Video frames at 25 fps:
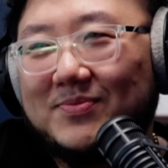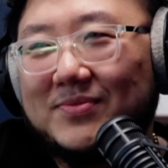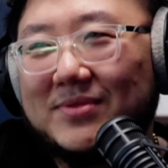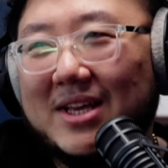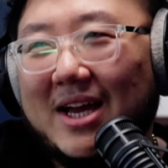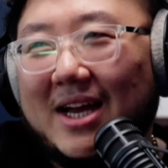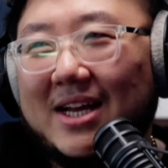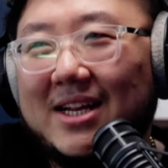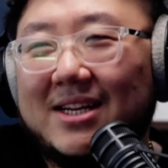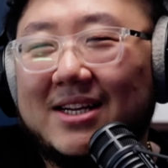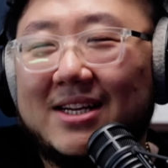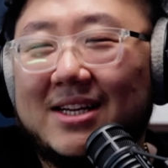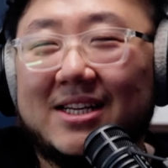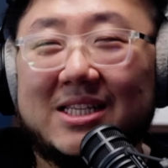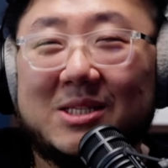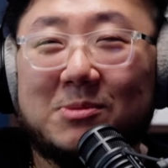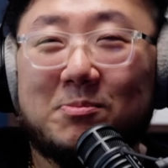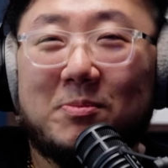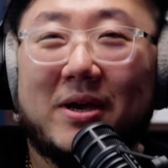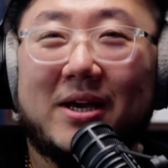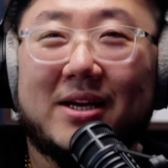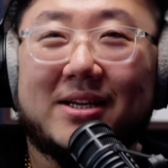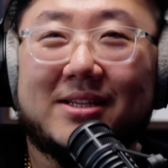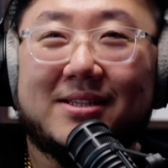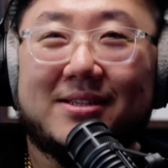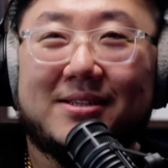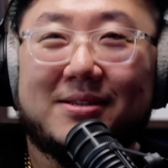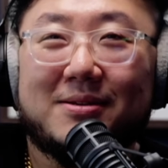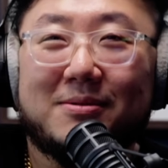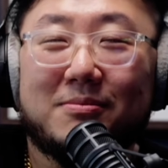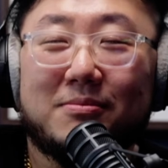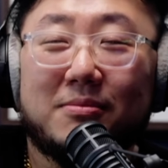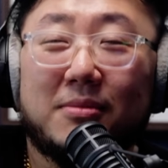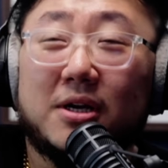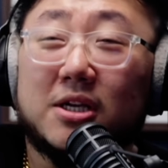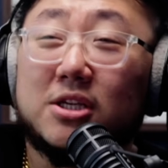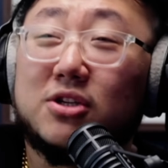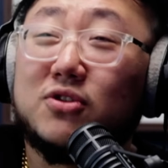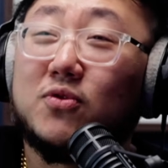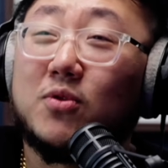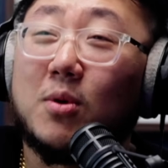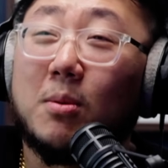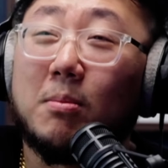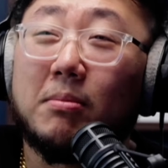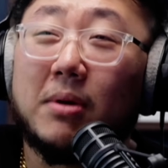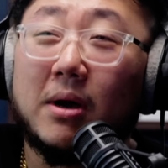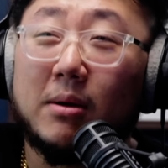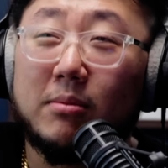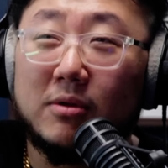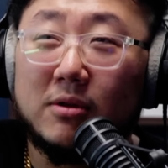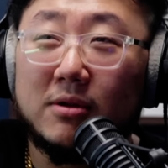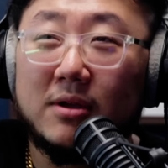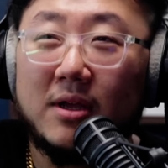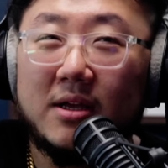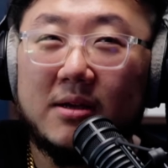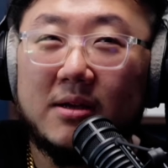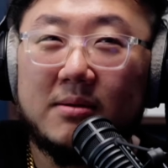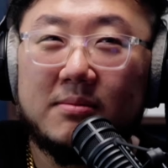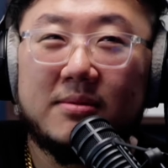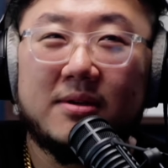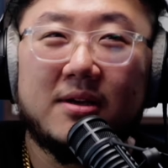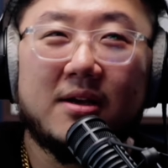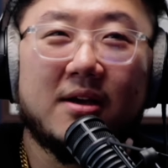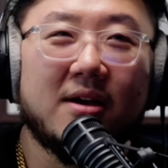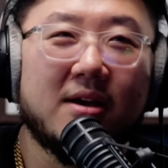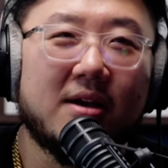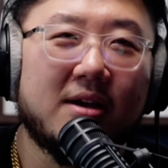I didn't expect much from Bubblegum.